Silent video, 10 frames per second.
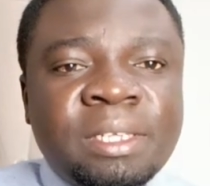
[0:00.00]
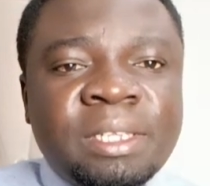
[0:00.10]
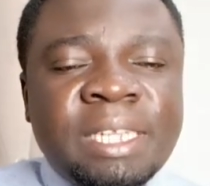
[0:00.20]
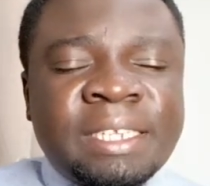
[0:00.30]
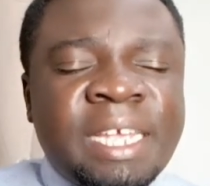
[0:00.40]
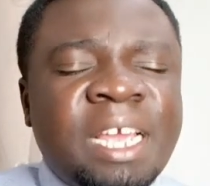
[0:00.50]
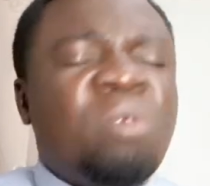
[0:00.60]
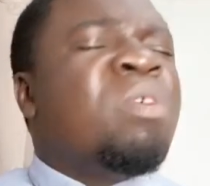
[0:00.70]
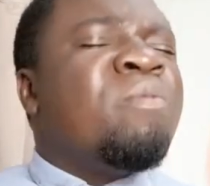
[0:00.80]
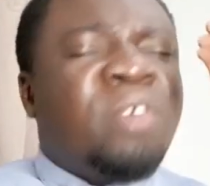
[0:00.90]
They're
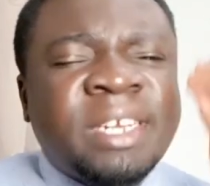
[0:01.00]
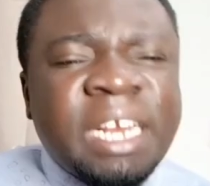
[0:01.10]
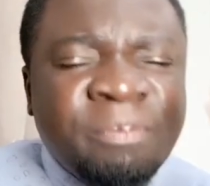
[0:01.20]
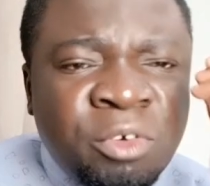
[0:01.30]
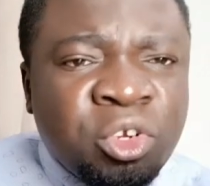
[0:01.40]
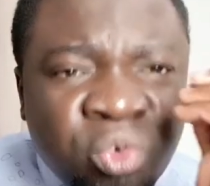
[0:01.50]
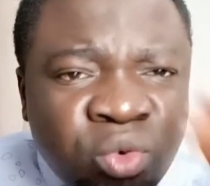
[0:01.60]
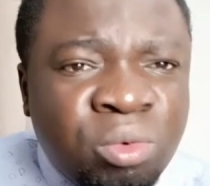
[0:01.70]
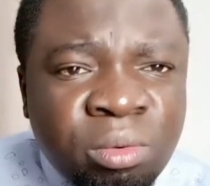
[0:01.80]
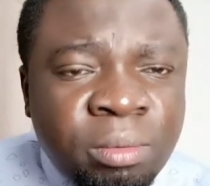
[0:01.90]
saying, we voted for
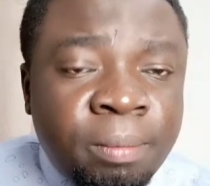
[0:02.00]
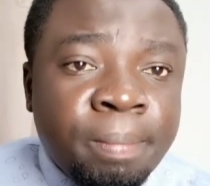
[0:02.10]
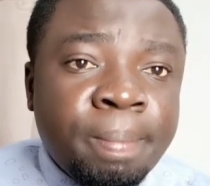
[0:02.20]
you.